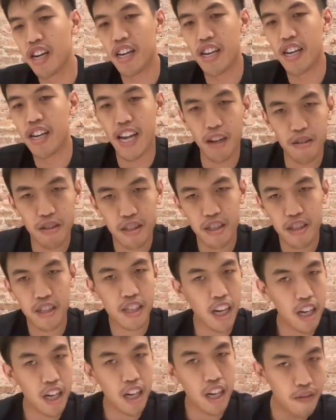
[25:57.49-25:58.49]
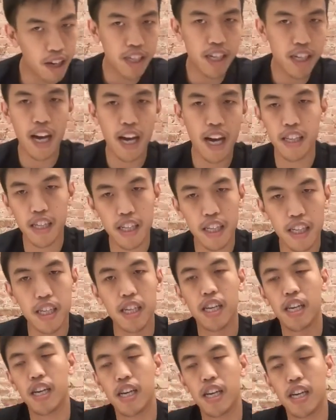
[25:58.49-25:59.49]
announced this kind of like
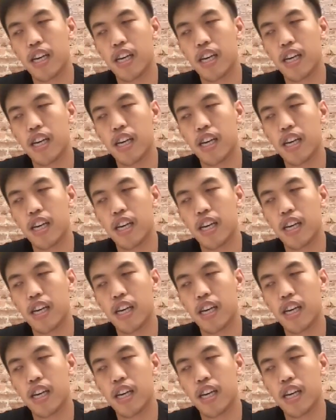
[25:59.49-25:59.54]
tally